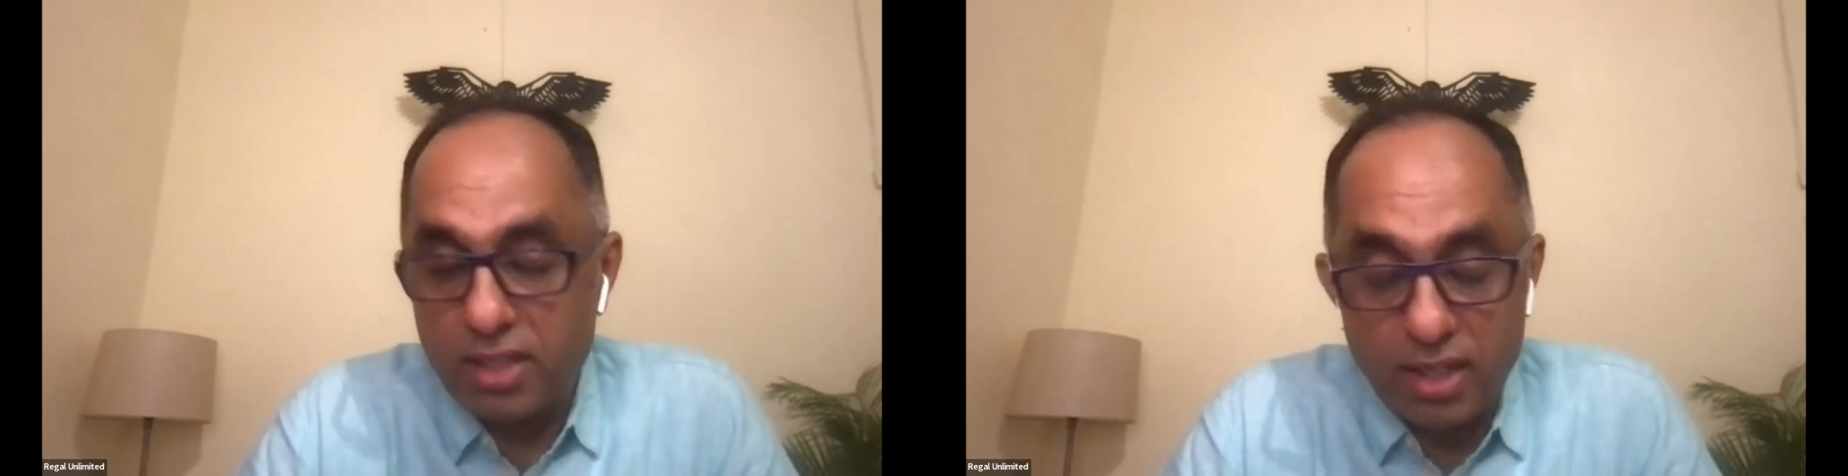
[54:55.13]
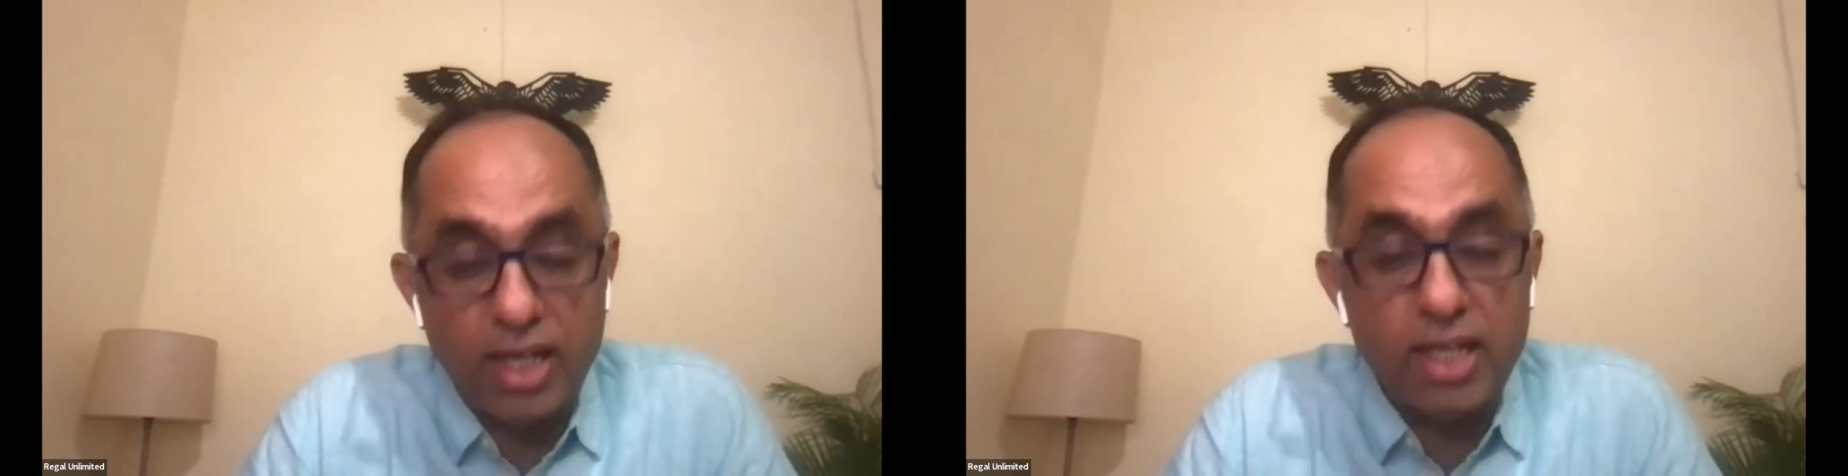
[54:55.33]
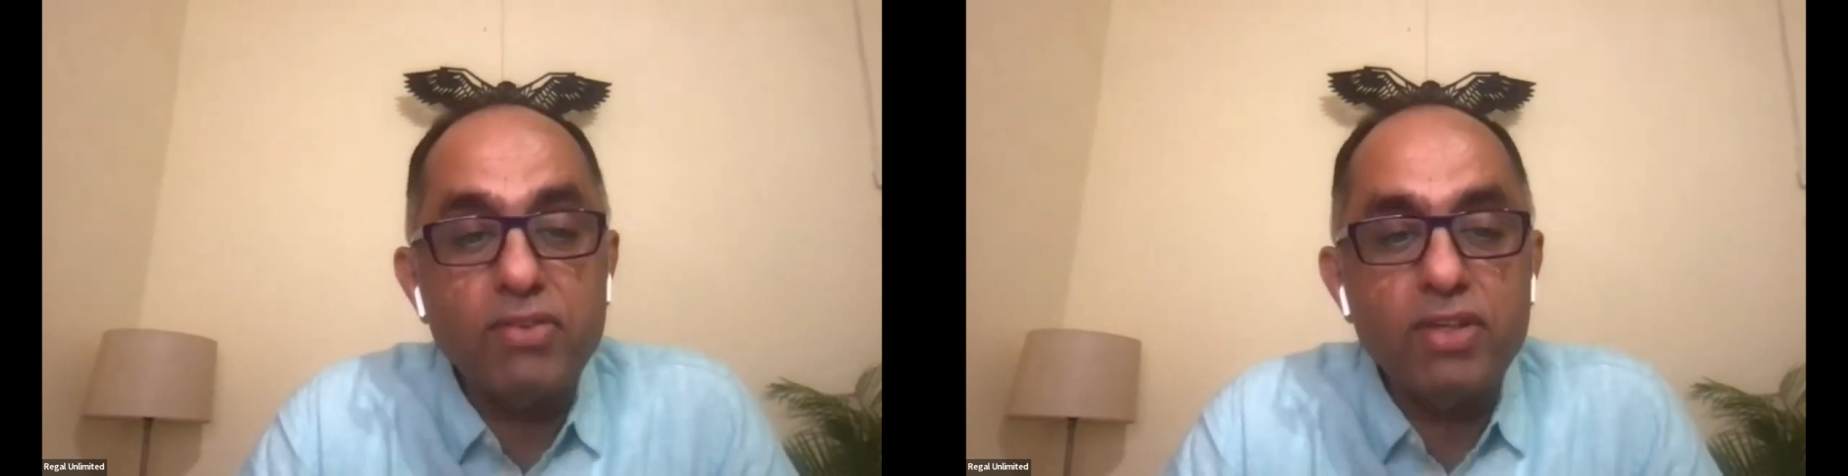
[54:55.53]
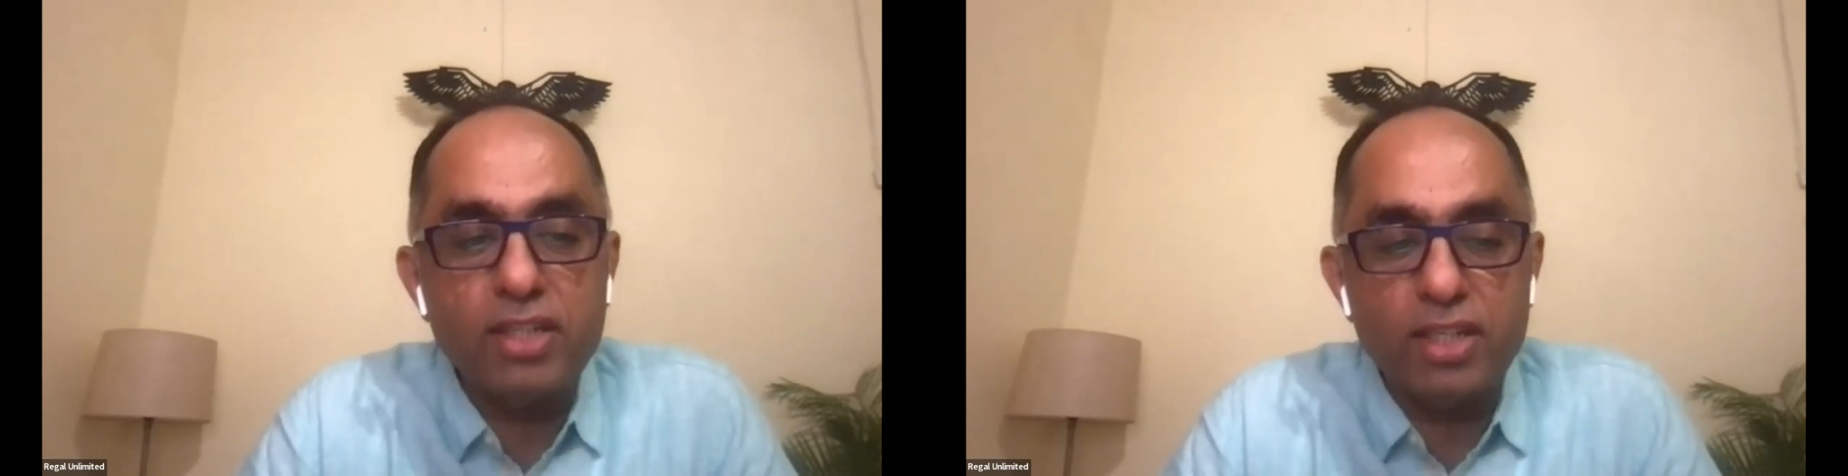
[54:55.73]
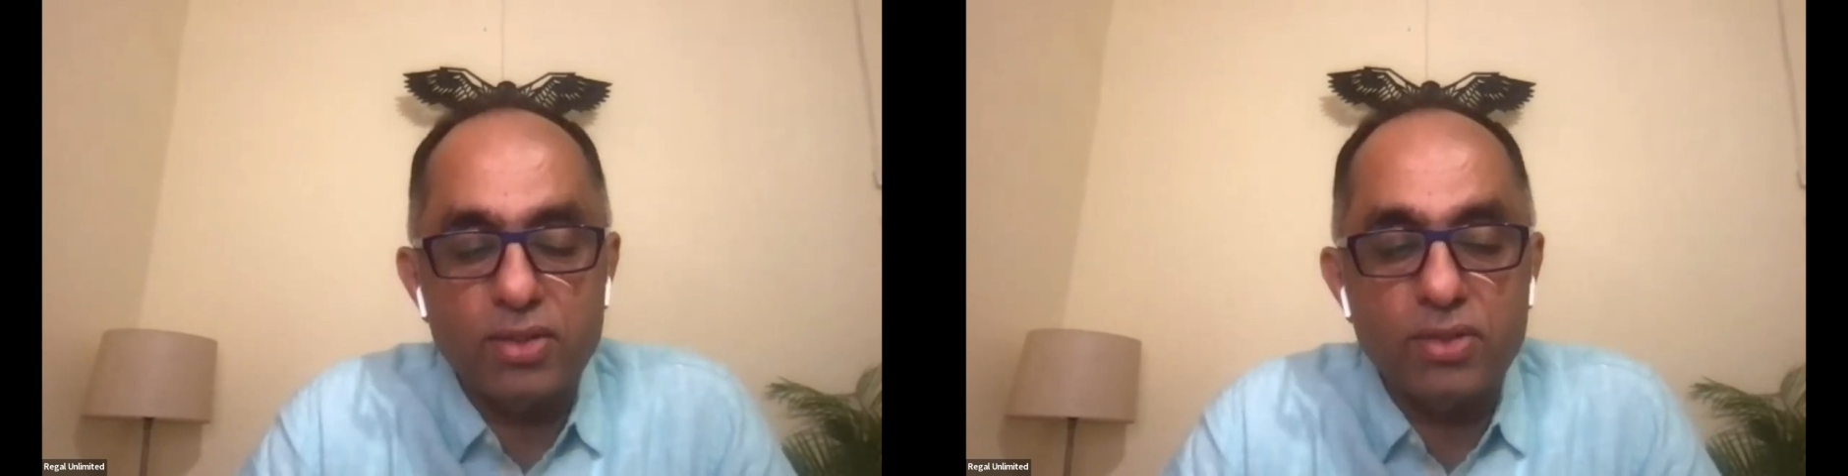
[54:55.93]
The client will
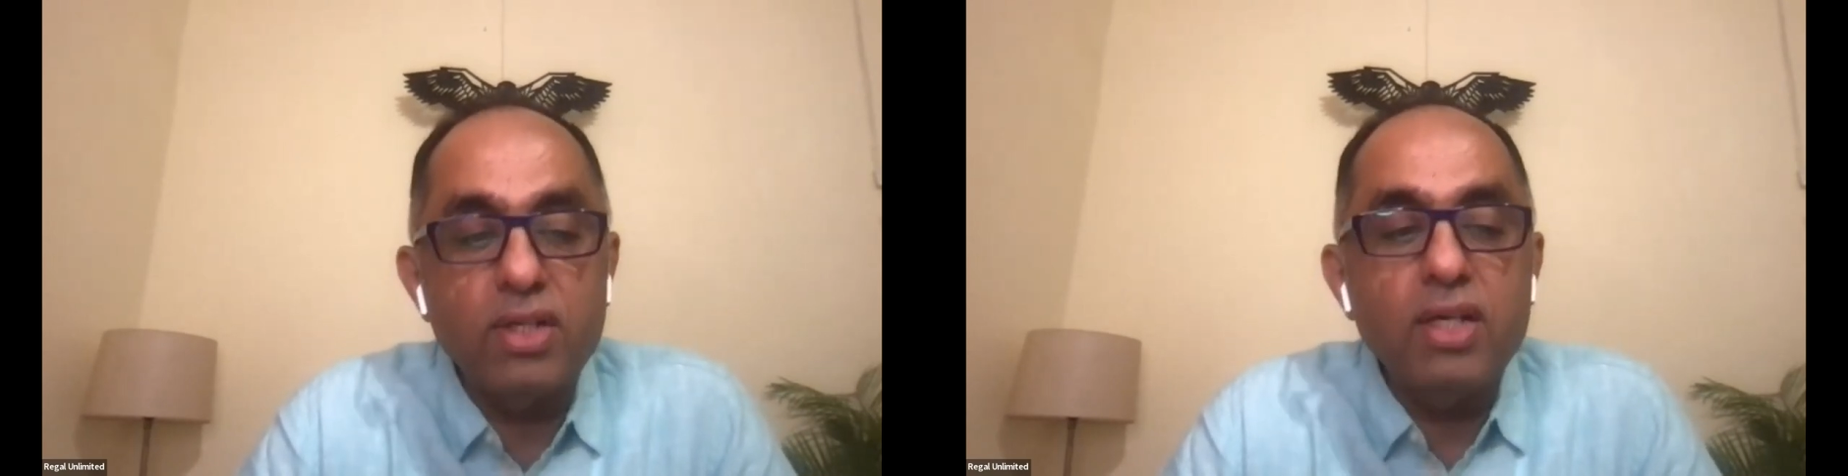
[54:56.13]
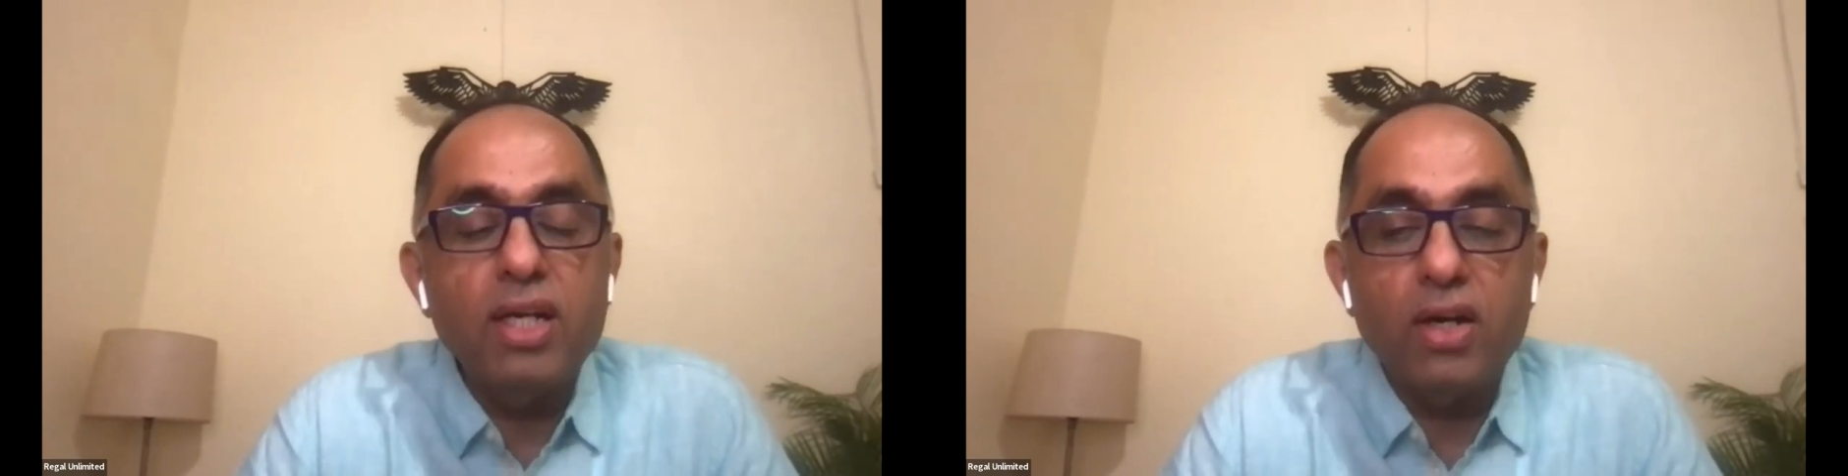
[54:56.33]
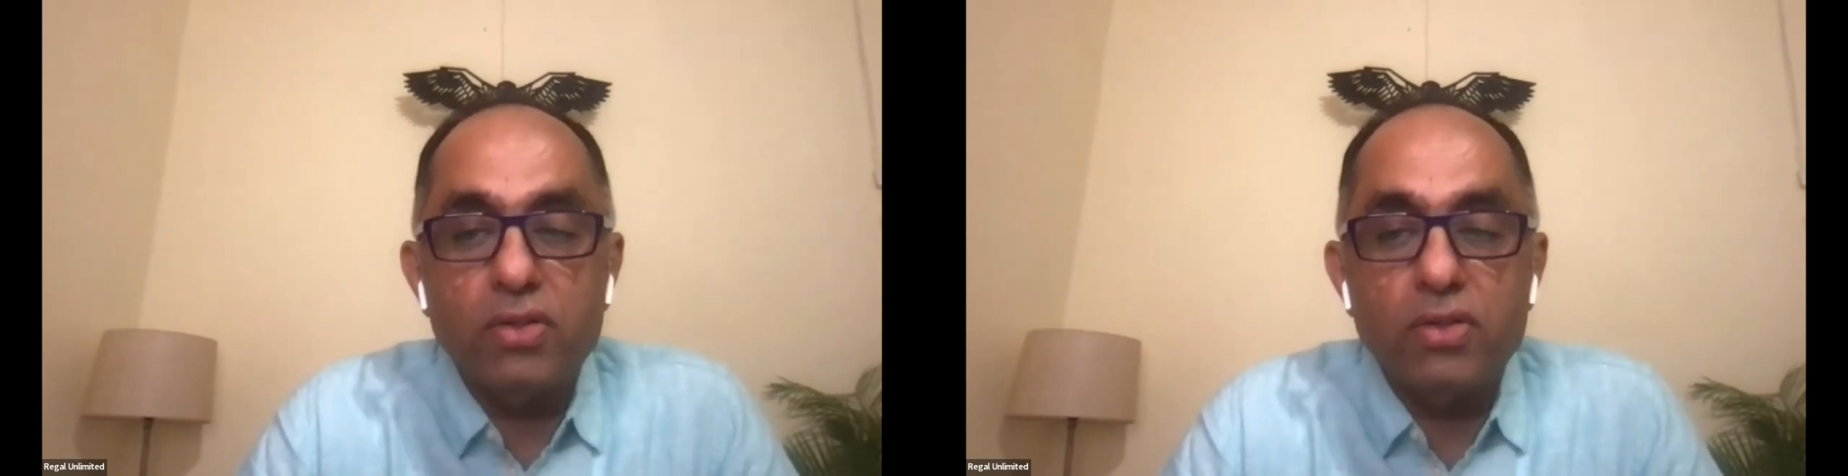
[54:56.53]
tell you